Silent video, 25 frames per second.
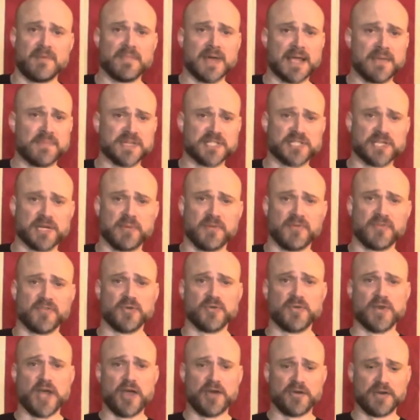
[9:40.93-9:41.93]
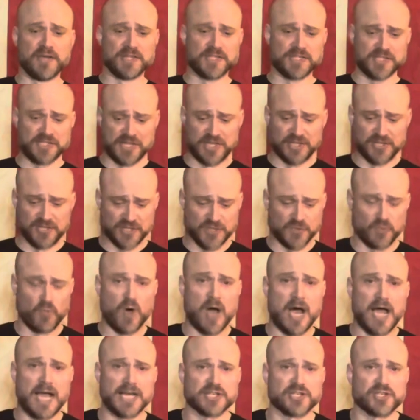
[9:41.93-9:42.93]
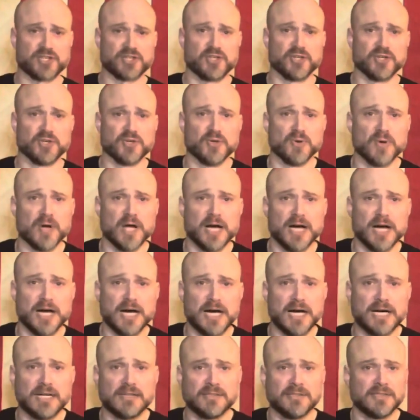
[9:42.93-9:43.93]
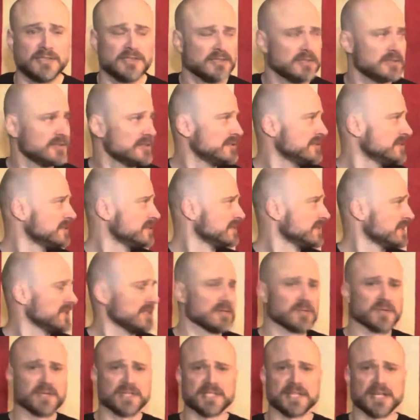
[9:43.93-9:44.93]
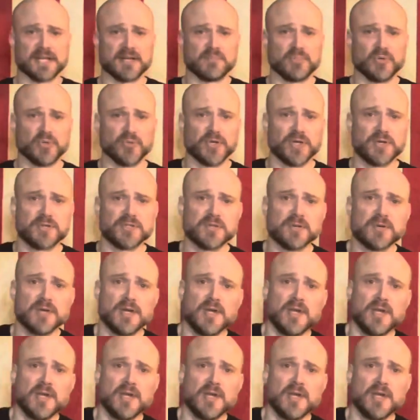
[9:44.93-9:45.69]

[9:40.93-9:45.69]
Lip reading: Maybe some of you noticed and just watched to... what is that, a bulldozer?